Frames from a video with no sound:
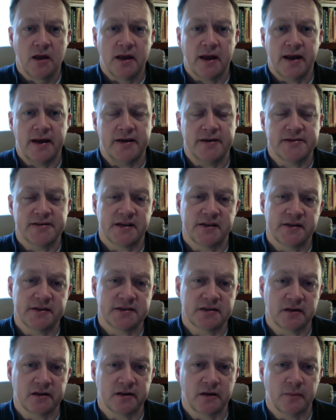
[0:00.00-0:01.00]
And you see
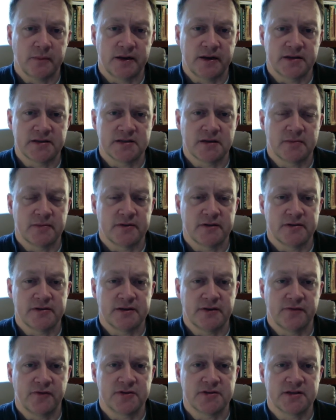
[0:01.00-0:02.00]
this a little bit in some of the
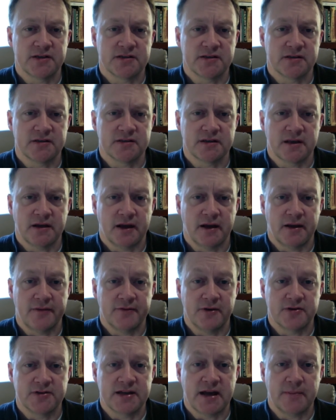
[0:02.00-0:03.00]
differences on
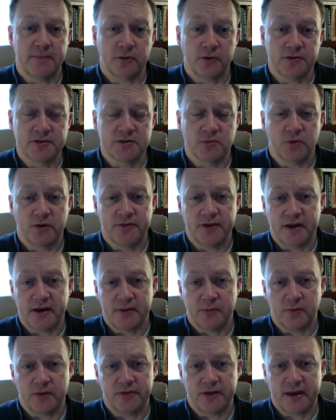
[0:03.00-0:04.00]
their temples and what
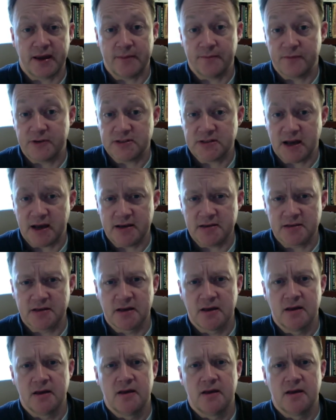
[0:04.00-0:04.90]
they emphasize.